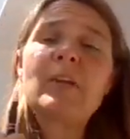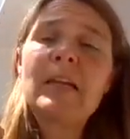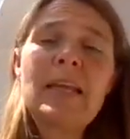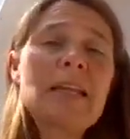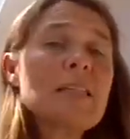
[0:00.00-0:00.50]

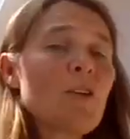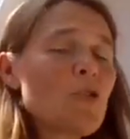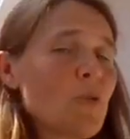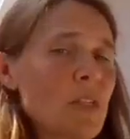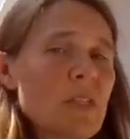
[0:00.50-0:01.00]
Clearly,
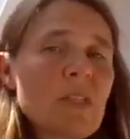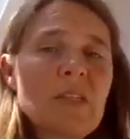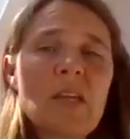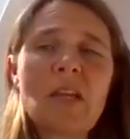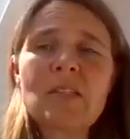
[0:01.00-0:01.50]
social
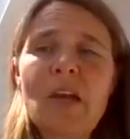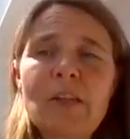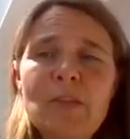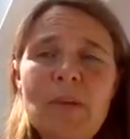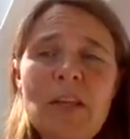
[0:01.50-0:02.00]
distancing is
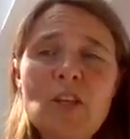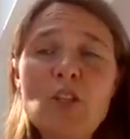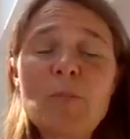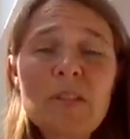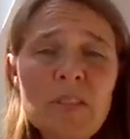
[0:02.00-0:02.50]
going to be an
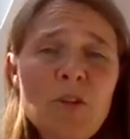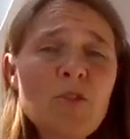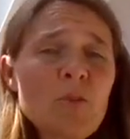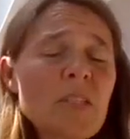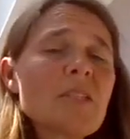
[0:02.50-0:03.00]
issue, but
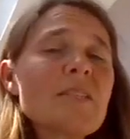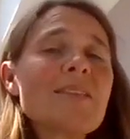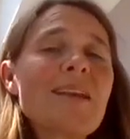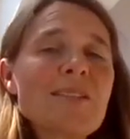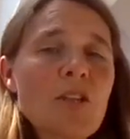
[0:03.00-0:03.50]
social
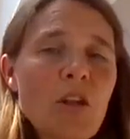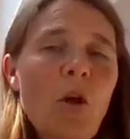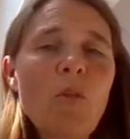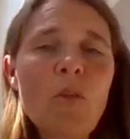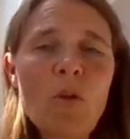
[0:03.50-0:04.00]
distancing is
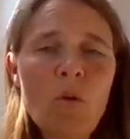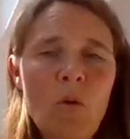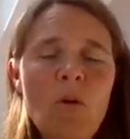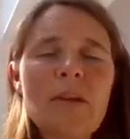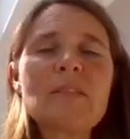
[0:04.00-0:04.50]
not the
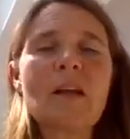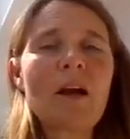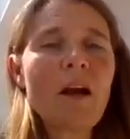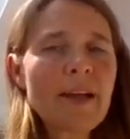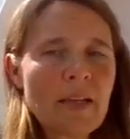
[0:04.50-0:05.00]
law. It's a
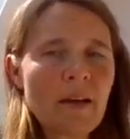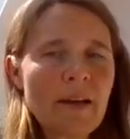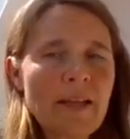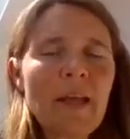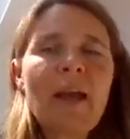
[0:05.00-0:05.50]

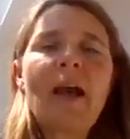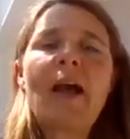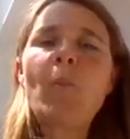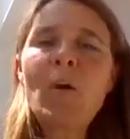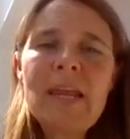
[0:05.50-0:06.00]
guideline,
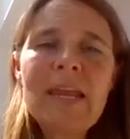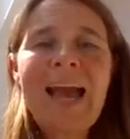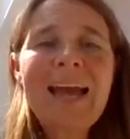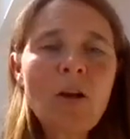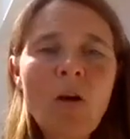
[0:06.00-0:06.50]
and we
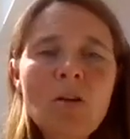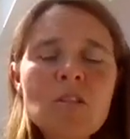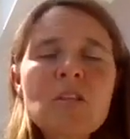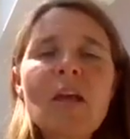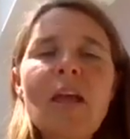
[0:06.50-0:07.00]

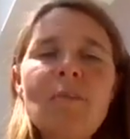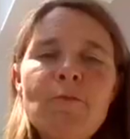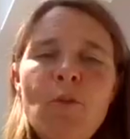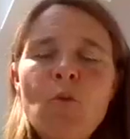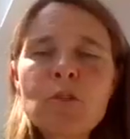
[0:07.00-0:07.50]
cannot
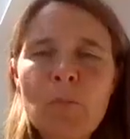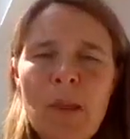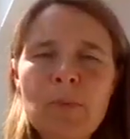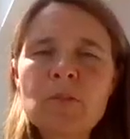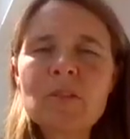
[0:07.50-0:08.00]
enforce
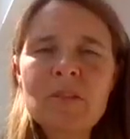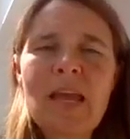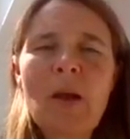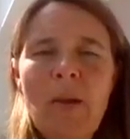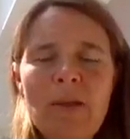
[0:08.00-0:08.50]
people to
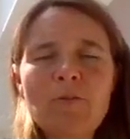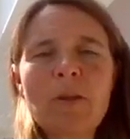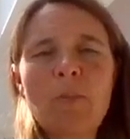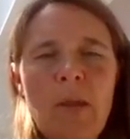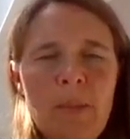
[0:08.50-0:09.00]
stay away from
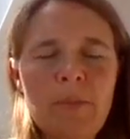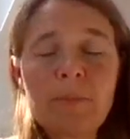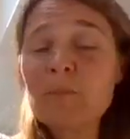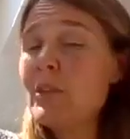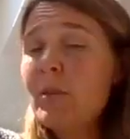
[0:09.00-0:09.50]
other
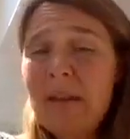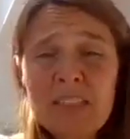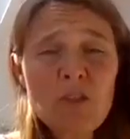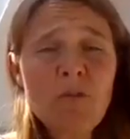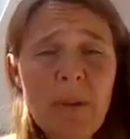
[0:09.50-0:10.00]
people. So the
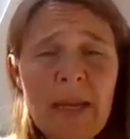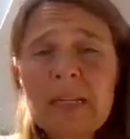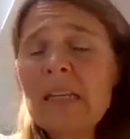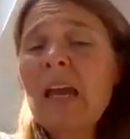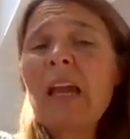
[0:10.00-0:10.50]
message
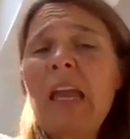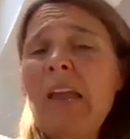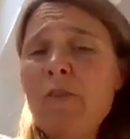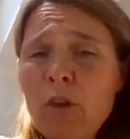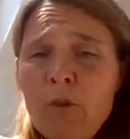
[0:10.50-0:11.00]
remains,
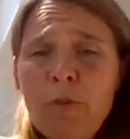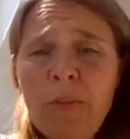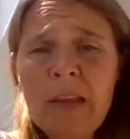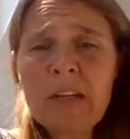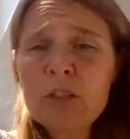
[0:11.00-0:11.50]
if you
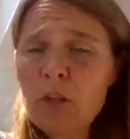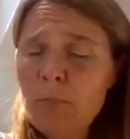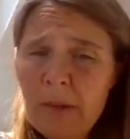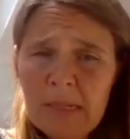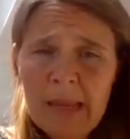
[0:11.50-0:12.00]
feel it's too
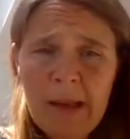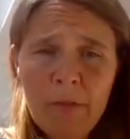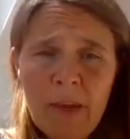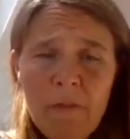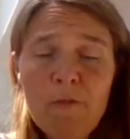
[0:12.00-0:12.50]
busy
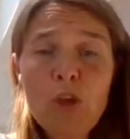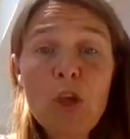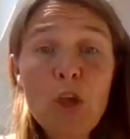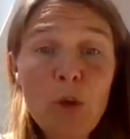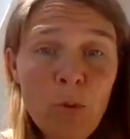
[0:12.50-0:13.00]
out there for
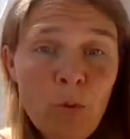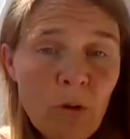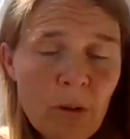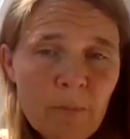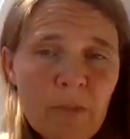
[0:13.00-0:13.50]

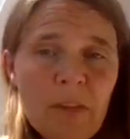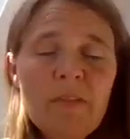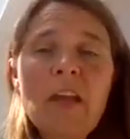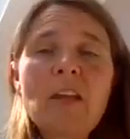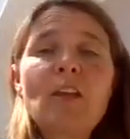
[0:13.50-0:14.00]
you,
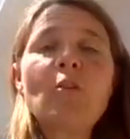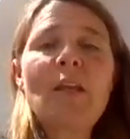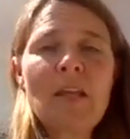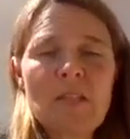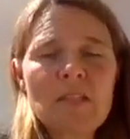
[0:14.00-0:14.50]
then you
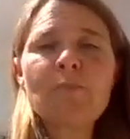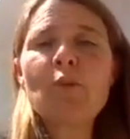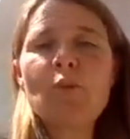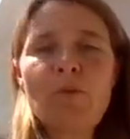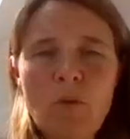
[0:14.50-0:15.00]
need to
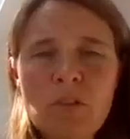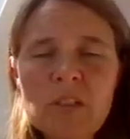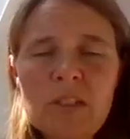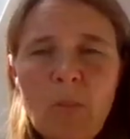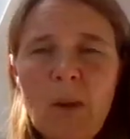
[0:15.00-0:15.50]
move on
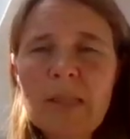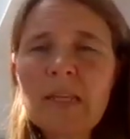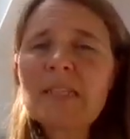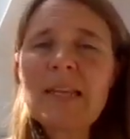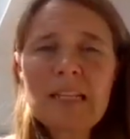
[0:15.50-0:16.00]
to somewhere
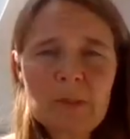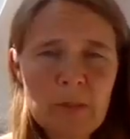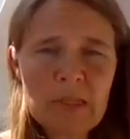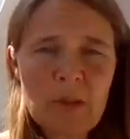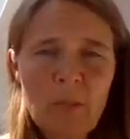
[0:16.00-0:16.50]
that is less
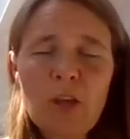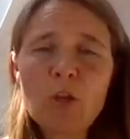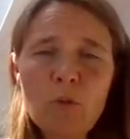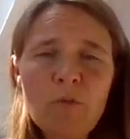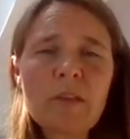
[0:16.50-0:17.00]
busy, where
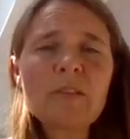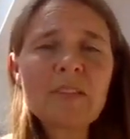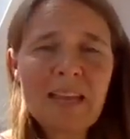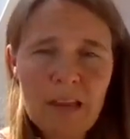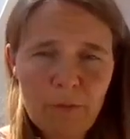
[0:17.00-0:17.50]
you feel
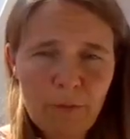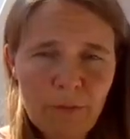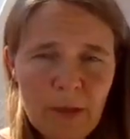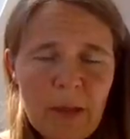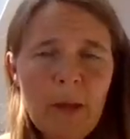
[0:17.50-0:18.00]
safe.
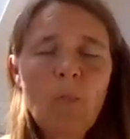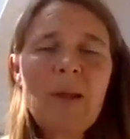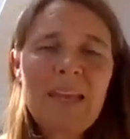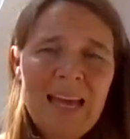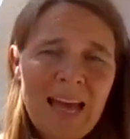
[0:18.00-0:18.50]

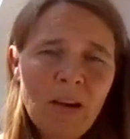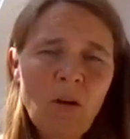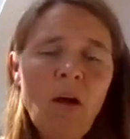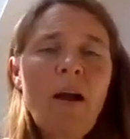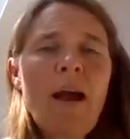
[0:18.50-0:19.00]
We
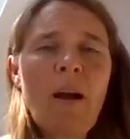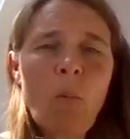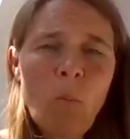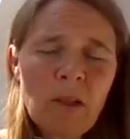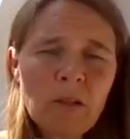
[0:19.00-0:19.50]
cannot
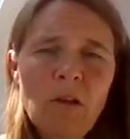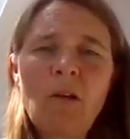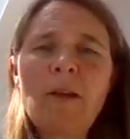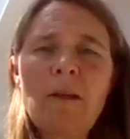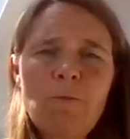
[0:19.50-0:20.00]
and will
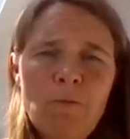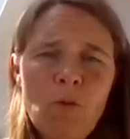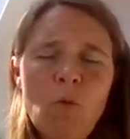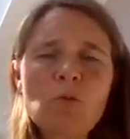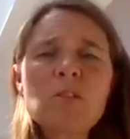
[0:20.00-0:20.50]
not
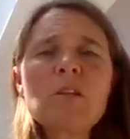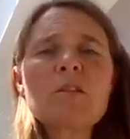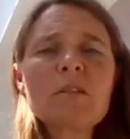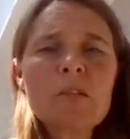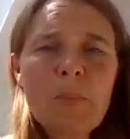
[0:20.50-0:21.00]
enforce
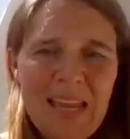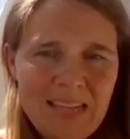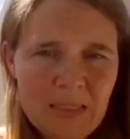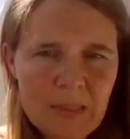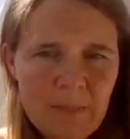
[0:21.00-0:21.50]

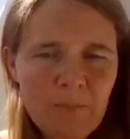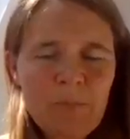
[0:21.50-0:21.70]
space.